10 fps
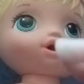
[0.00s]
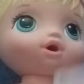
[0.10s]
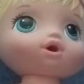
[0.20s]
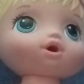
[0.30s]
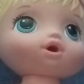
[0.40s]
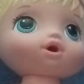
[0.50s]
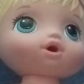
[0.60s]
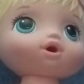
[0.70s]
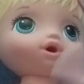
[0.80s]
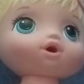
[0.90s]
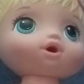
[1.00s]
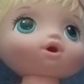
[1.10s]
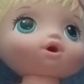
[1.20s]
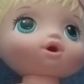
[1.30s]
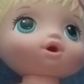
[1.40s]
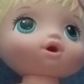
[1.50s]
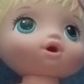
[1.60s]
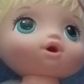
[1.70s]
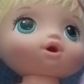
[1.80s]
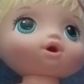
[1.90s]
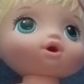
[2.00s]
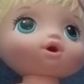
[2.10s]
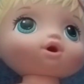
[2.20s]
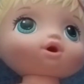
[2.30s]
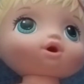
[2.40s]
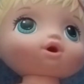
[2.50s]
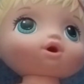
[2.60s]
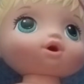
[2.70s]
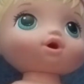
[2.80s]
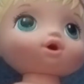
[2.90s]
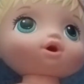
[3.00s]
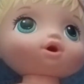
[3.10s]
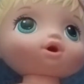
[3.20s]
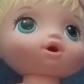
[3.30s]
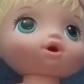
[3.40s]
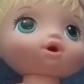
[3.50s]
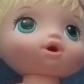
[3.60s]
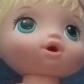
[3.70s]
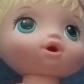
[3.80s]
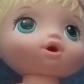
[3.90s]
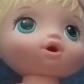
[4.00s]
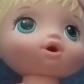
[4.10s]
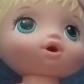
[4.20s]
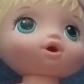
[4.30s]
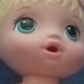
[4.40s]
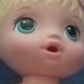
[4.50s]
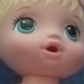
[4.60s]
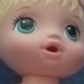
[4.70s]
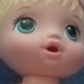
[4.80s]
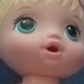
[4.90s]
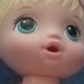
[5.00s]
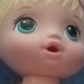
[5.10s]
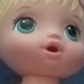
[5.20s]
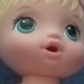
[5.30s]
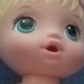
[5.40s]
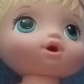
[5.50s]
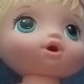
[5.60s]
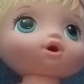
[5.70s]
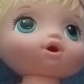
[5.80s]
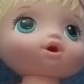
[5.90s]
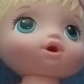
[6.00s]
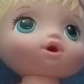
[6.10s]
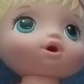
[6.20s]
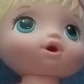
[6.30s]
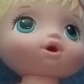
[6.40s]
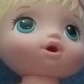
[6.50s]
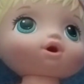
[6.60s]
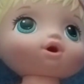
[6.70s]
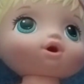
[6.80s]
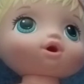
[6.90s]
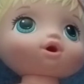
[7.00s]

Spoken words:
(no one is talking)